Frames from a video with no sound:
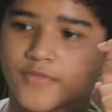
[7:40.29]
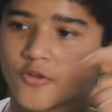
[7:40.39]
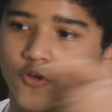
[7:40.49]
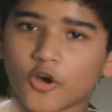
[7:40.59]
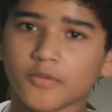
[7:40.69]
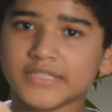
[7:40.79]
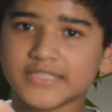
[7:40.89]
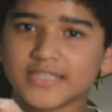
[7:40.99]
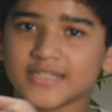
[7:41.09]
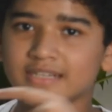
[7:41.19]
comment,
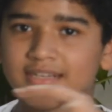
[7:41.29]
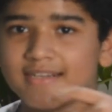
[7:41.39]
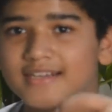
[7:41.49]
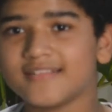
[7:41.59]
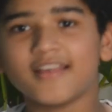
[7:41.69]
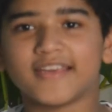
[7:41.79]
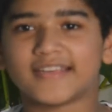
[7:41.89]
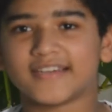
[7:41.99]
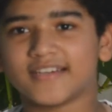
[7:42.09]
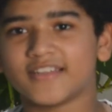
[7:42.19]
and like
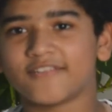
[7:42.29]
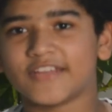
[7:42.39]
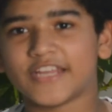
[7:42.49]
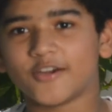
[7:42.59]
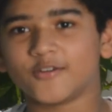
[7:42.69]
the video.